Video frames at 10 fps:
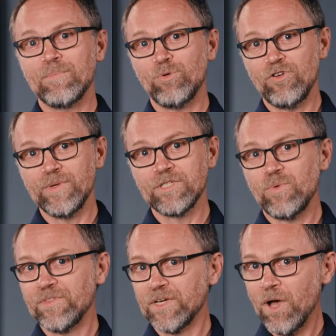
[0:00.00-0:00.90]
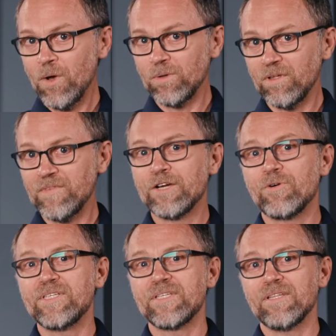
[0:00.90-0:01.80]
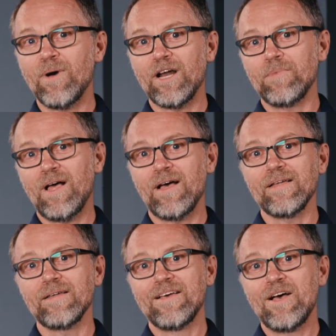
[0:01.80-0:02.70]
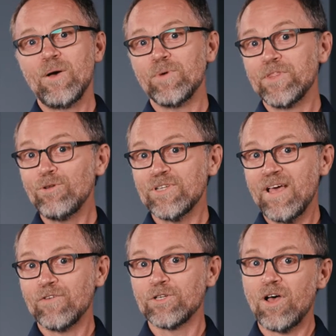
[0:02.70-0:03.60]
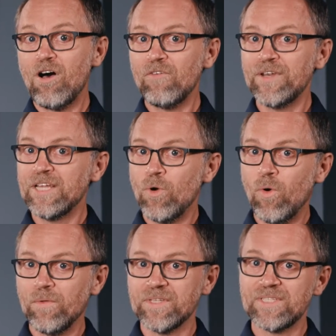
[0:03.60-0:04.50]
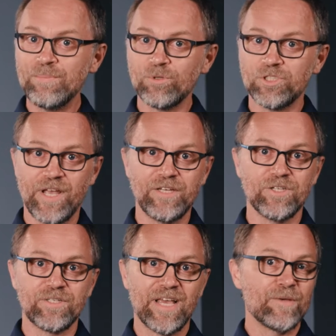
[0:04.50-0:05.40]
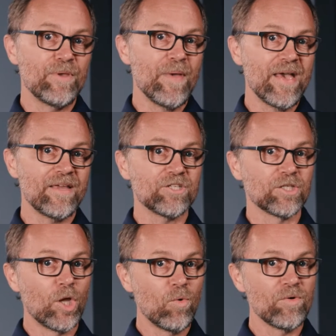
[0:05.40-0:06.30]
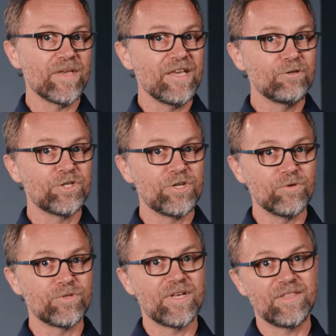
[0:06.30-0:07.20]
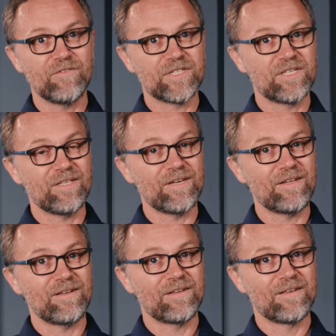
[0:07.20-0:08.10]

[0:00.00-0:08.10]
improvements with the goal of increasing the bottom line, but those efforts often ignore the simple changes that could be made to lower the energy use in the facility.